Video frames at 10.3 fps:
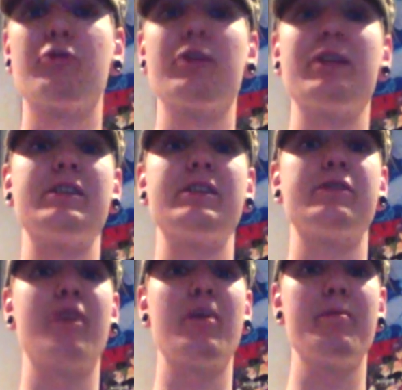releases
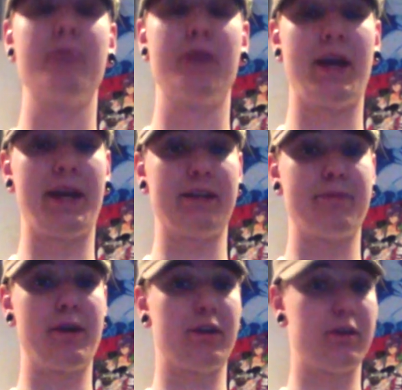from NIS
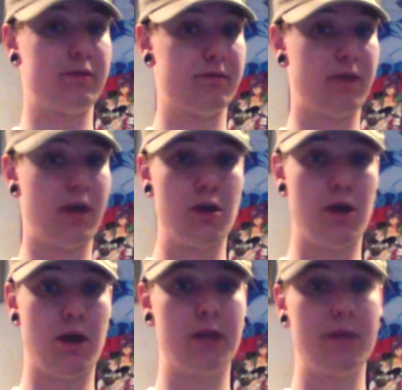America.
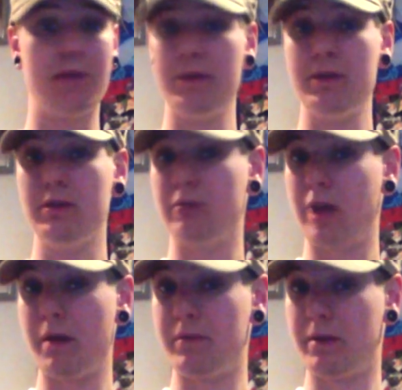Anohana, maybe?
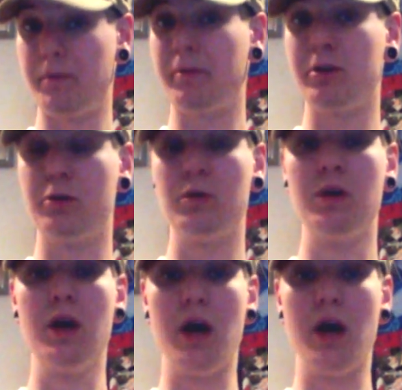That would be pretty cool.